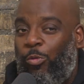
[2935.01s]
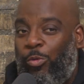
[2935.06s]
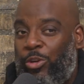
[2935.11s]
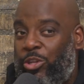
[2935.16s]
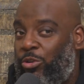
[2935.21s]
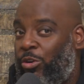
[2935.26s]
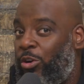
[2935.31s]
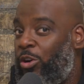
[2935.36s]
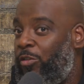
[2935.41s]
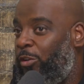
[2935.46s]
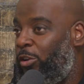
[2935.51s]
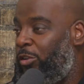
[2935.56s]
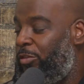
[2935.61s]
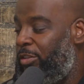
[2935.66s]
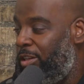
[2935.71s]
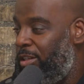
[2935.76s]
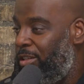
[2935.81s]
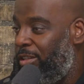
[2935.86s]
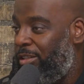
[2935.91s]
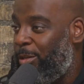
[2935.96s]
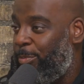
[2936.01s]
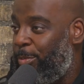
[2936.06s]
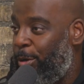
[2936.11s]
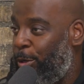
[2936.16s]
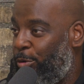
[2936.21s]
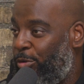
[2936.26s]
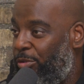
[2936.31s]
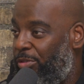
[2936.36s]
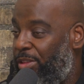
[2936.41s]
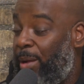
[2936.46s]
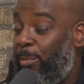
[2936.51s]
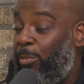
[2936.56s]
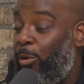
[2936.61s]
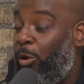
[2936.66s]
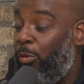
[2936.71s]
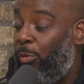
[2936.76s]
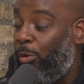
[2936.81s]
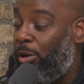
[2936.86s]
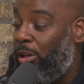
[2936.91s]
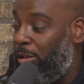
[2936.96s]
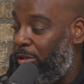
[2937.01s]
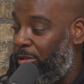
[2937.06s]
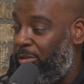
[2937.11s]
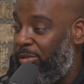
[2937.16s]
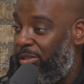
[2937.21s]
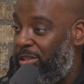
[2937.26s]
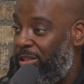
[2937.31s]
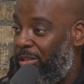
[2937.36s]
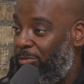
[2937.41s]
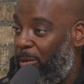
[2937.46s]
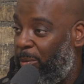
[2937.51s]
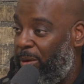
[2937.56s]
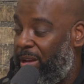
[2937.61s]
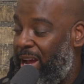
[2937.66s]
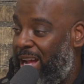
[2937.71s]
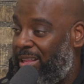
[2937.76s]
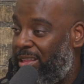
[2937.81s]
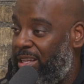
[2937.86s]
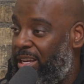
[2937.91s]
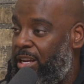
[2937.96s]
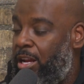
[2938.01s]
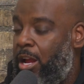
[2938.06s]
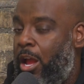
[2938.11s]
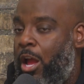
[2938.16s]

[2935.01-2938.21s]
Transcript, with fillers: We drove over to both. They both were closed when we got there.